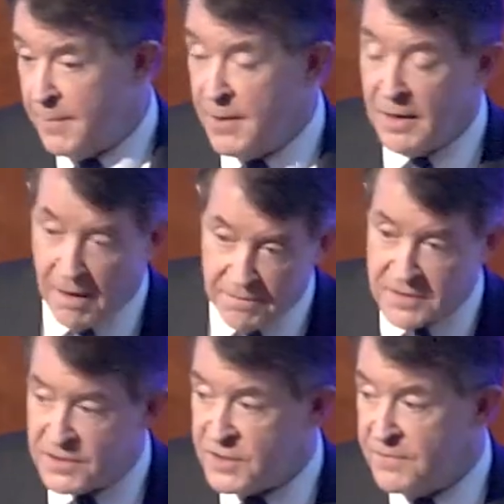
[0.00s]
in after
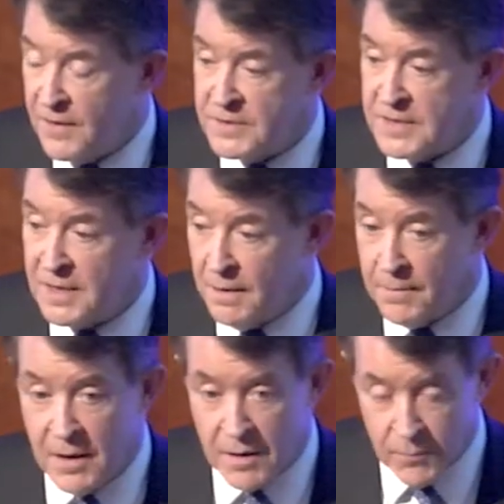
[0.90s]
the GFI was set up.
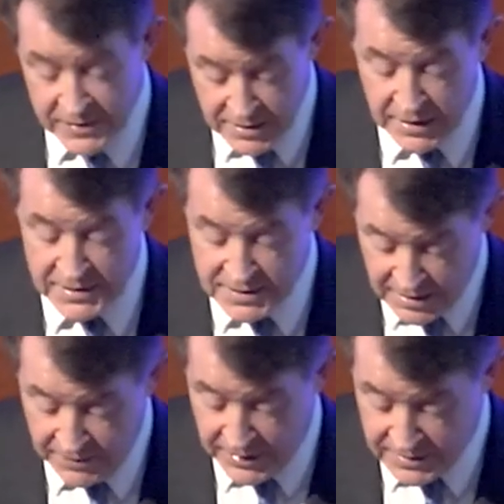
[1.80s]
We're delighted to
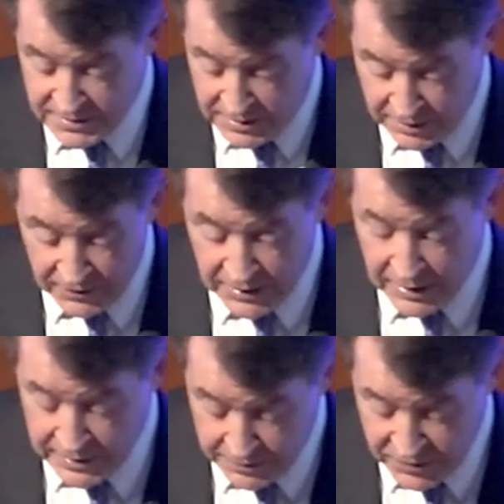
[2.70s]
have that as a kind of
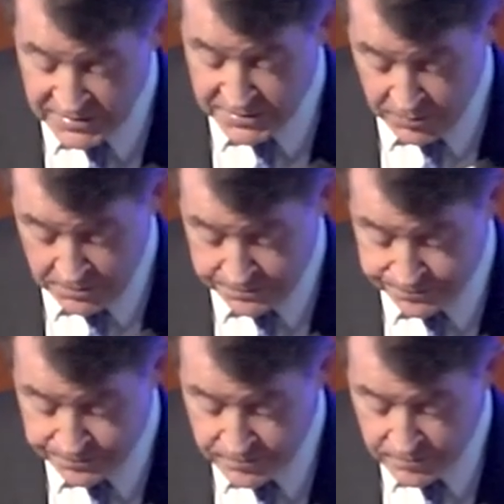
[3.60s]
guiding principle.
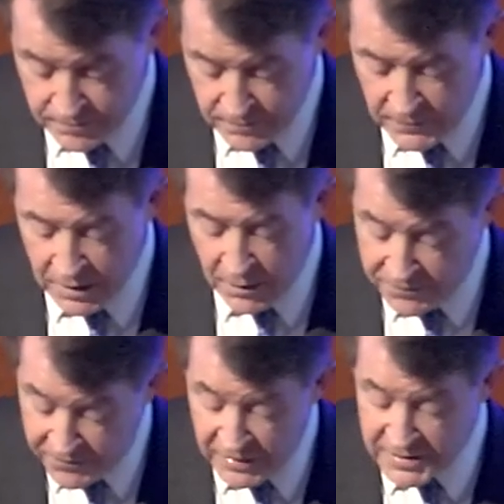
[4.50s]
We're
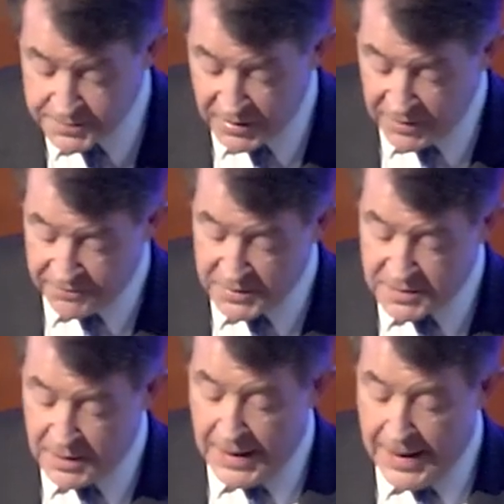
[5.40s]
financed by government,
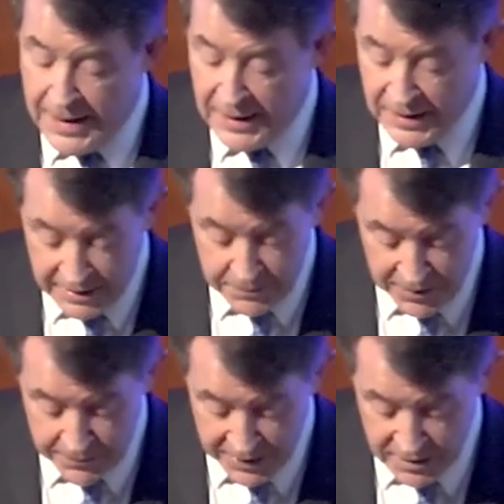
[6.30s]
led by
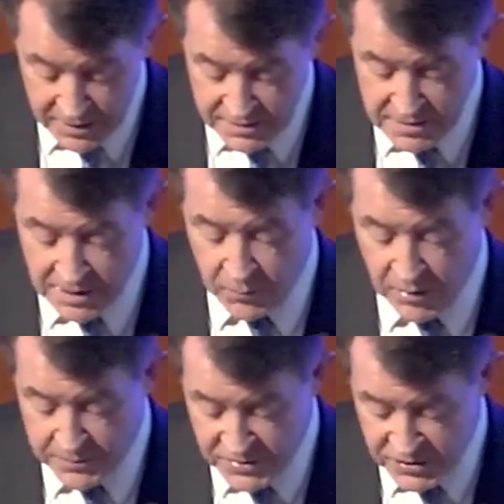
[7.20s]
bankers, and we
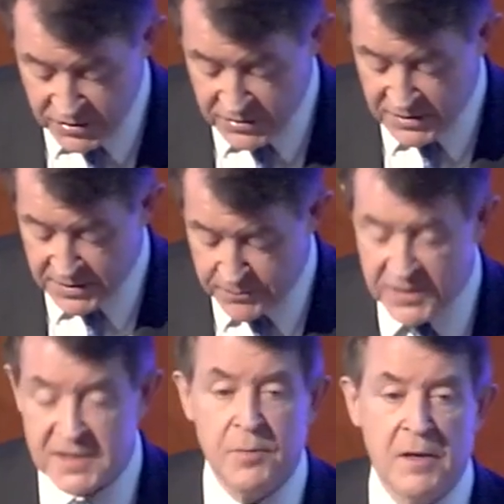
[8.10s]
are positioned as the
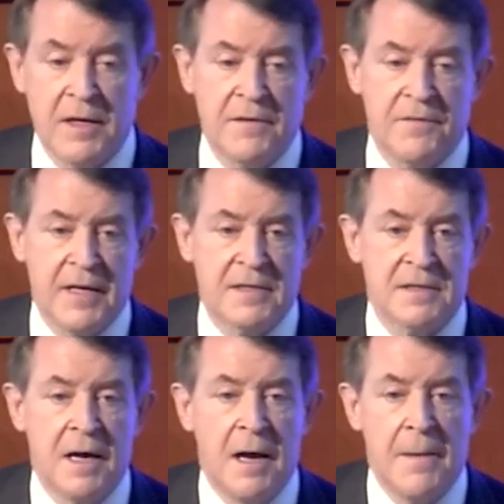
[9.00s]
principal interface
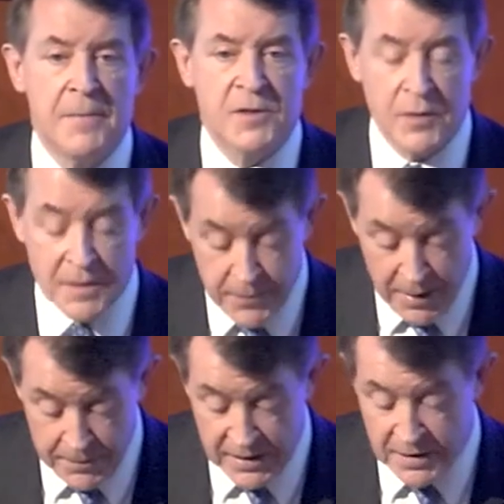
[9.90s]
between the
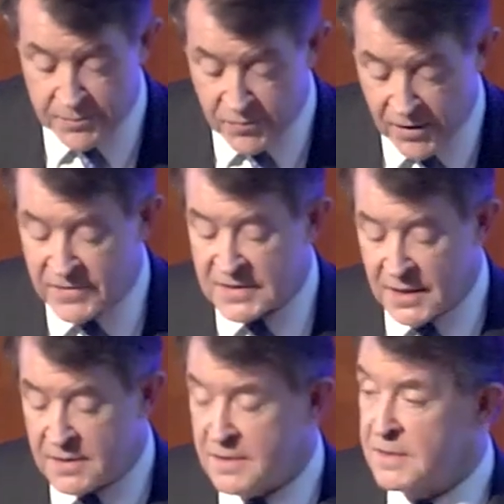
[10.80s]
public and private
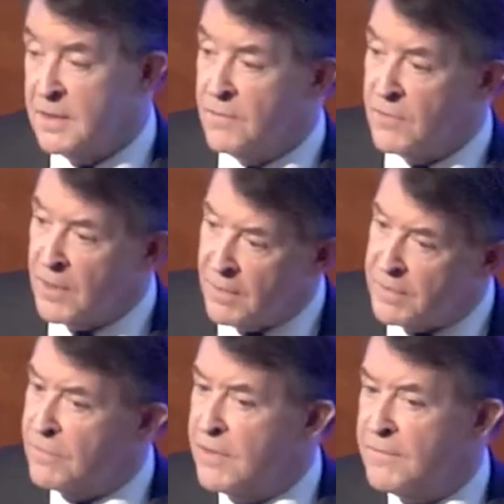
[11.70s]
sectors
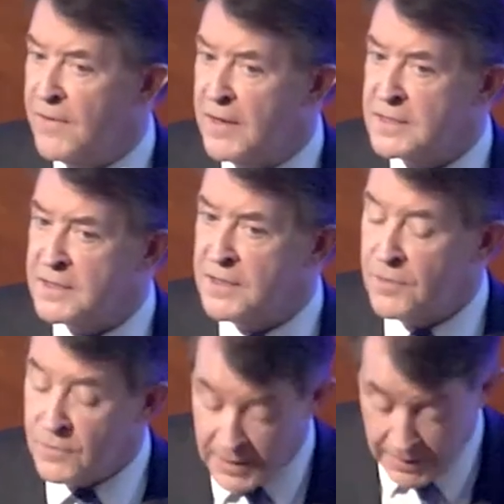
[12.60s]
regarding green finance in the
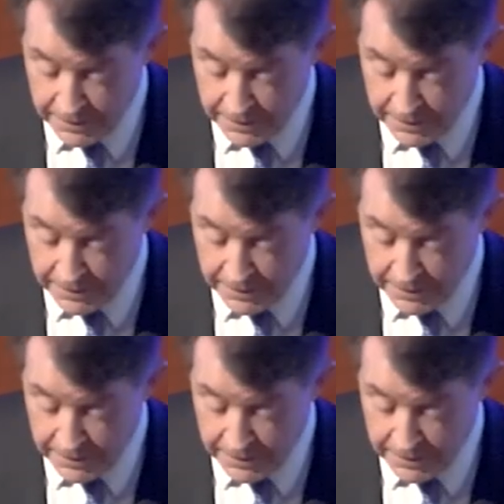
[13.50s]
UK.